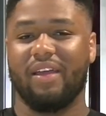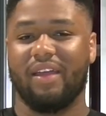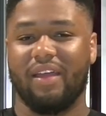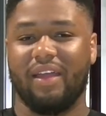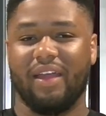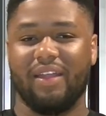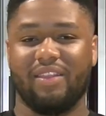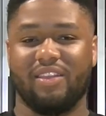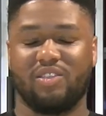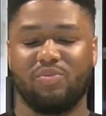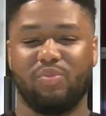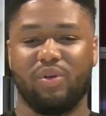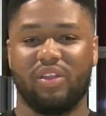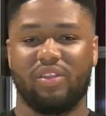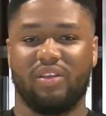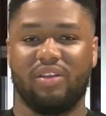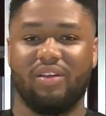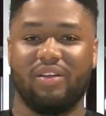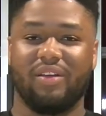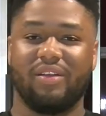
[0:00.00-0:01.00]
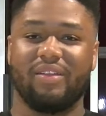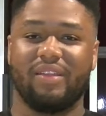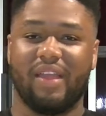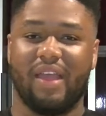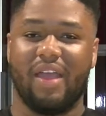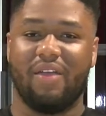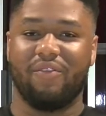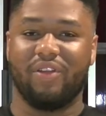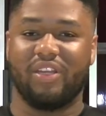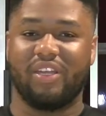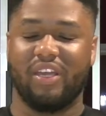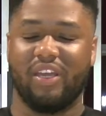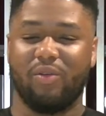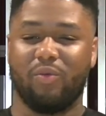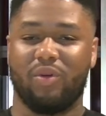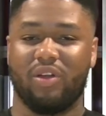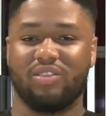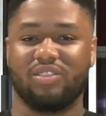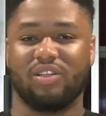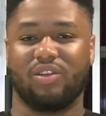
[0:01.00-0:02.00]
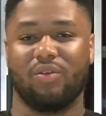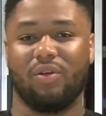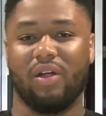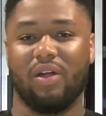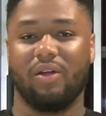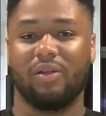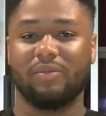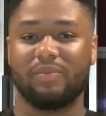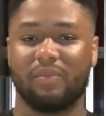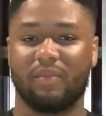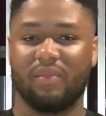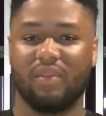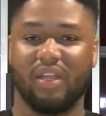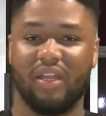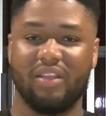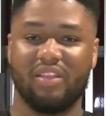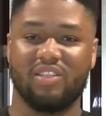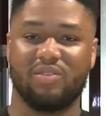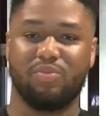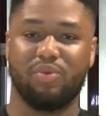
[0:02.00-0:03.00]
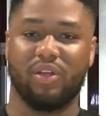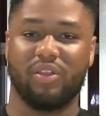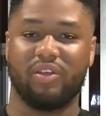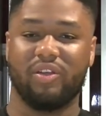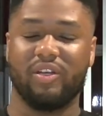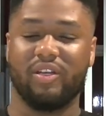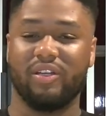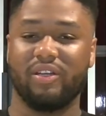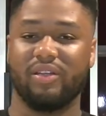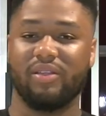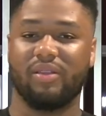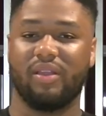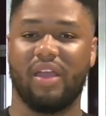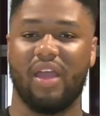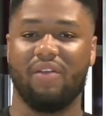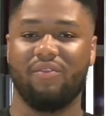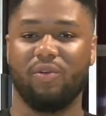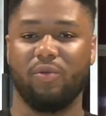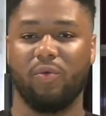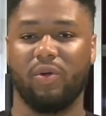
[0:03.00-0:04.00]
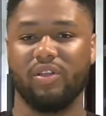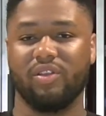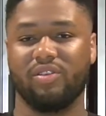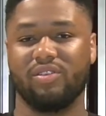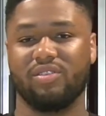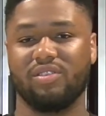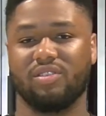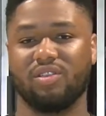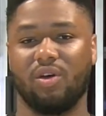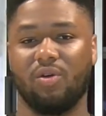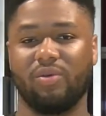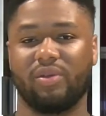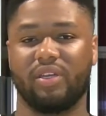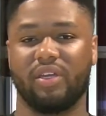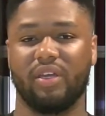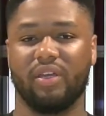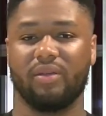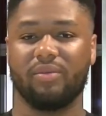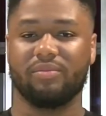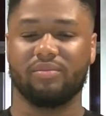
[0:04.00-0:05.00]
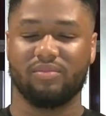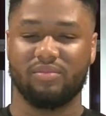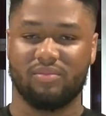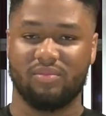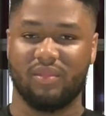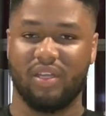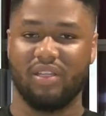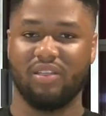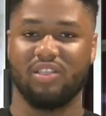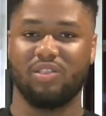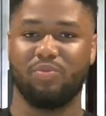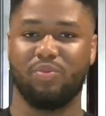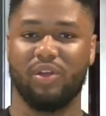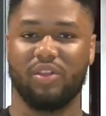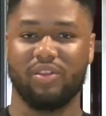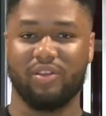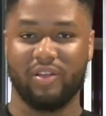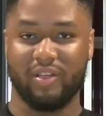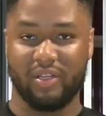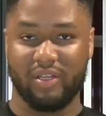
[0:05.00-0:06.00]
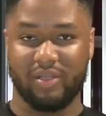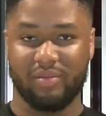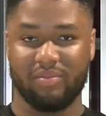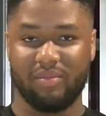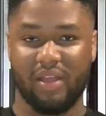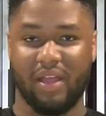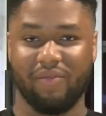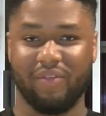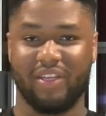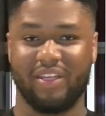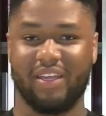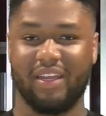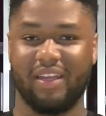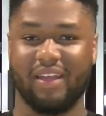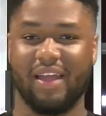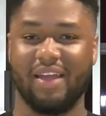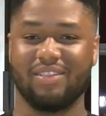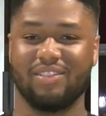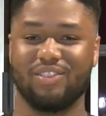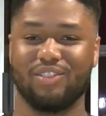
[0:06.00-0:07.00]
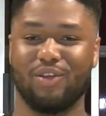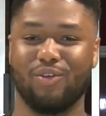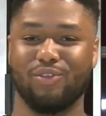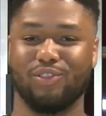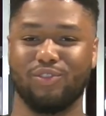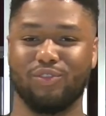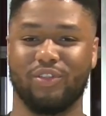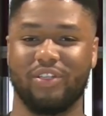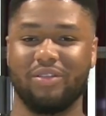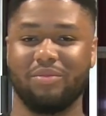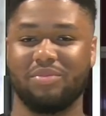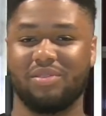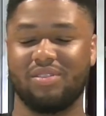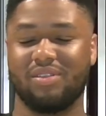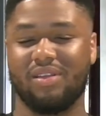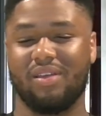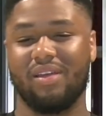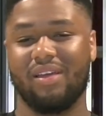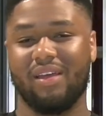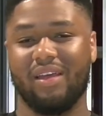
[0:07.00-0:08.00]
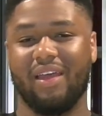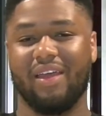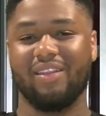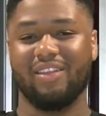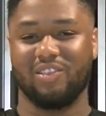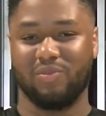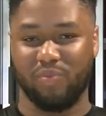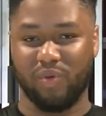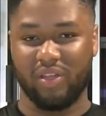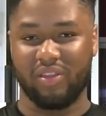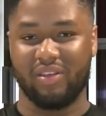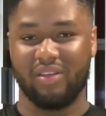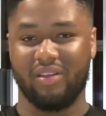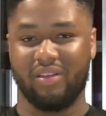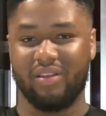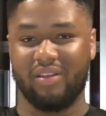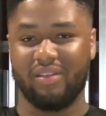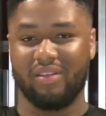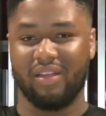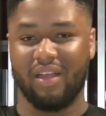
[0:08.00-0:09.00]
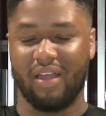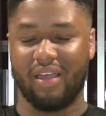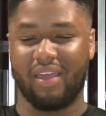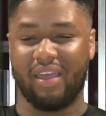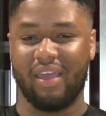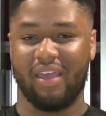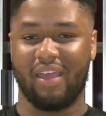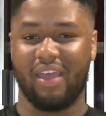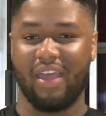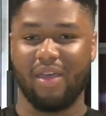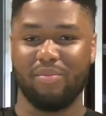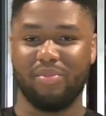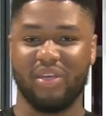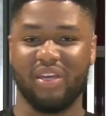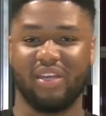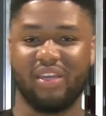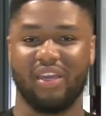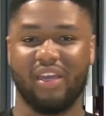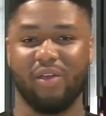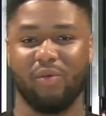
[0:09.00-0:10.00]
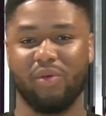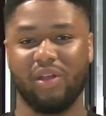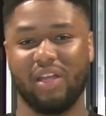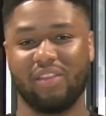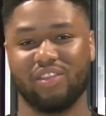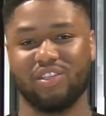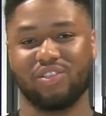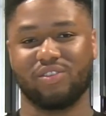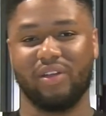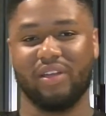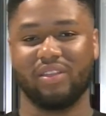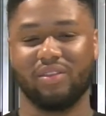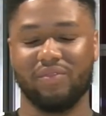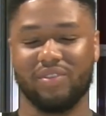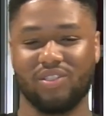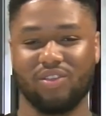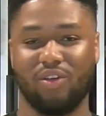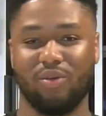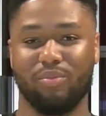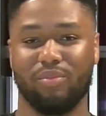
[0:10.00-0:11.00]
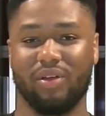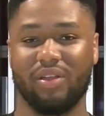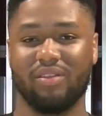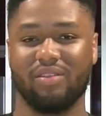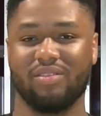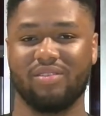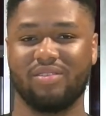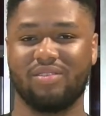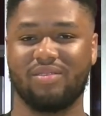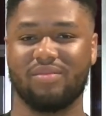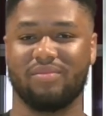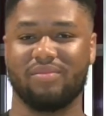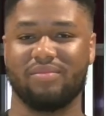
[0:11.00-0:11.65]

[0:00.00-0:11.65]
In this brotherhood, every king wears a crown. In this brotherhood, every winner is his own king. In this brotherhood, every king has his own dreams. In this brotherhood, a king can't be a king without the strength of his own brothers.